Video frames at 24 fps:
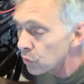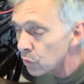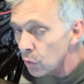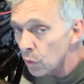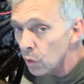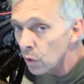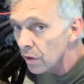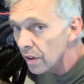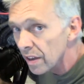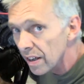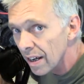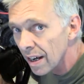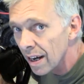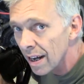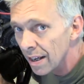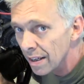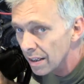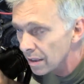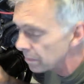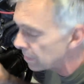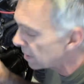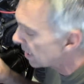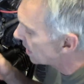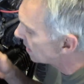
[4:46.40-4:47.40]
tool that
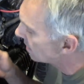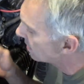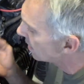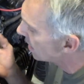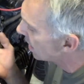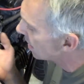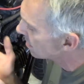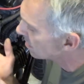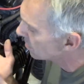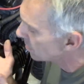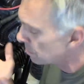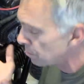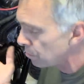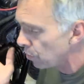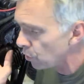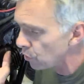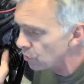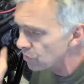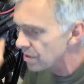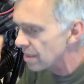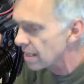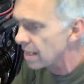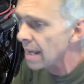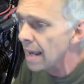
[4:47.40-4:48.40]
Honda made that actually
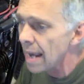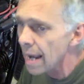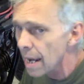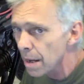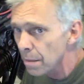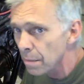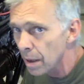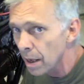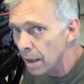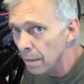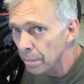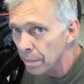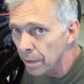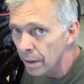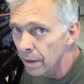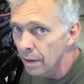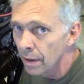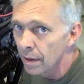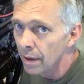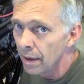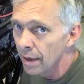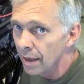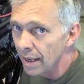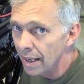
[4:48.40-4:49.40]
pulls the cam up
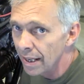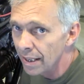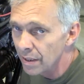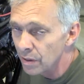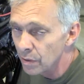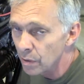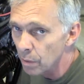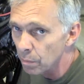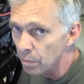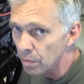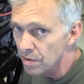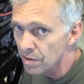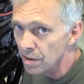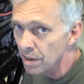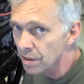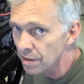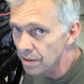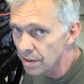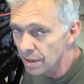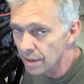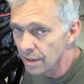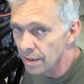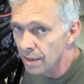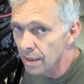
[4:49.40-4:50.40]
into a
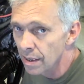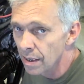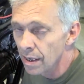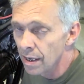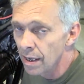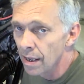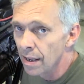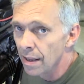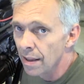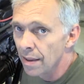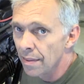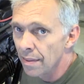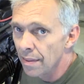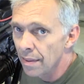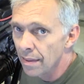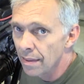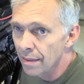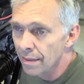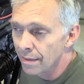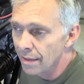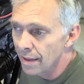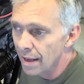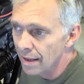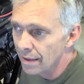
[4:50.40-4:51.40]
position
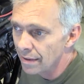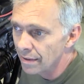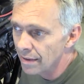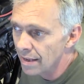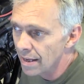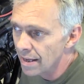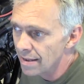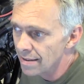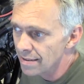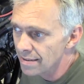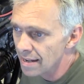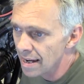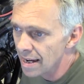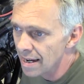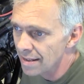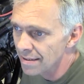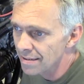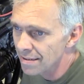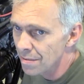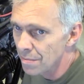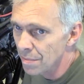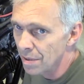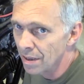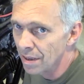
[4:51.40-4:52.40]
that they say
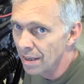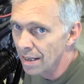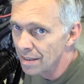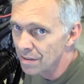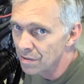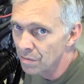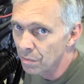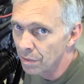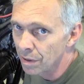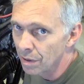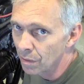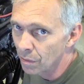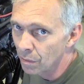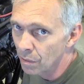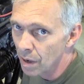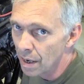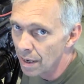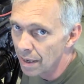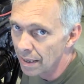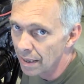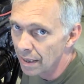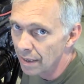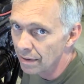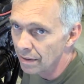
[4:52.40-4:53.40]
simulates real
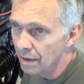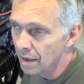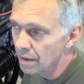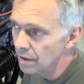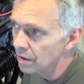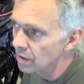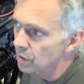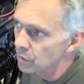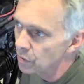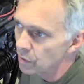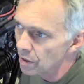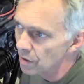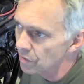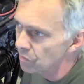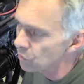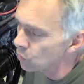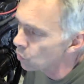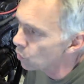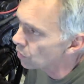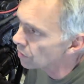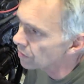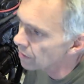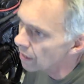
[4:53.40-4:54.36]
running and then you do it at four